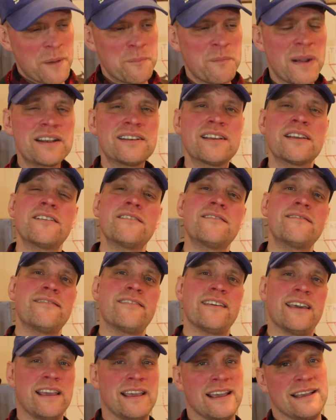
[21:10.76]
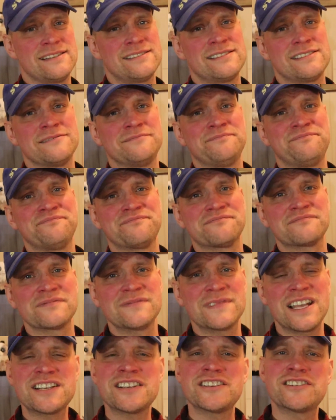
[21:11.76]
But the good thing is
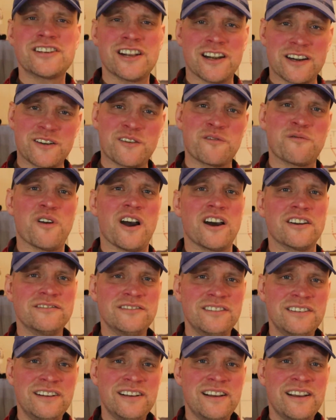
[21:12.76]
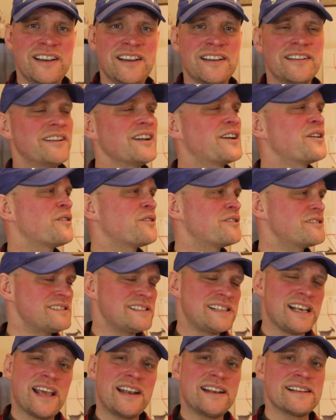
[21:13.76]
that the children won. The court
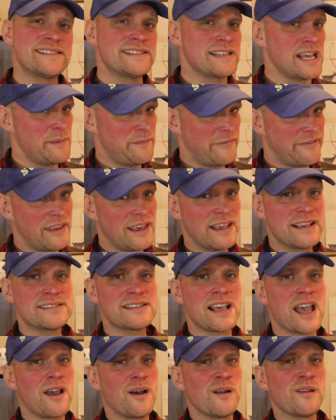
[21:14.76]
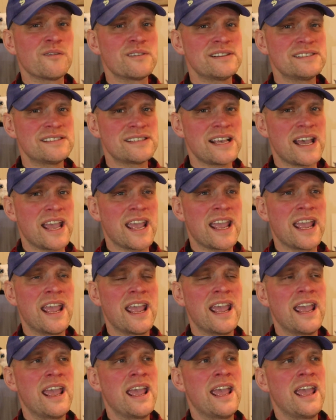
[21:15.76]
said the same thing as I always say.
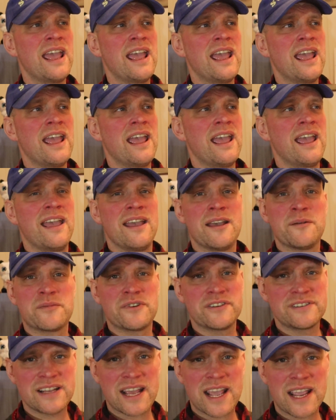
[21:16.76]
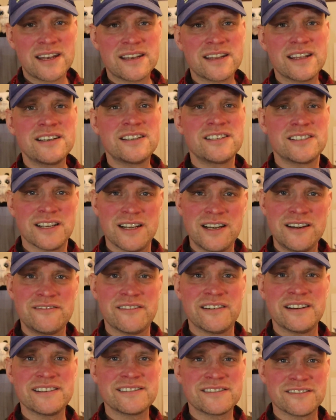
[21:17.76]
Protecting
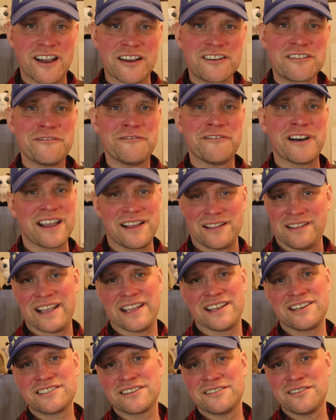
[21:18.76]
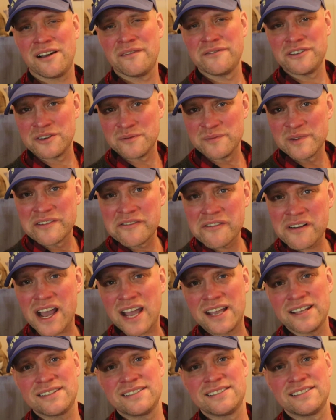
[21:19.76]
children is not a violation of human
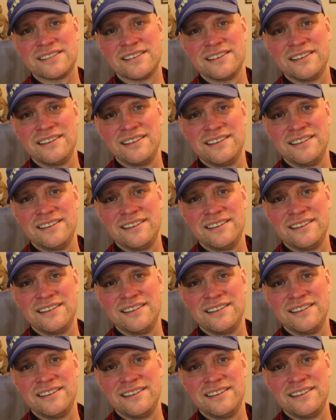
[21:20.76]
rights.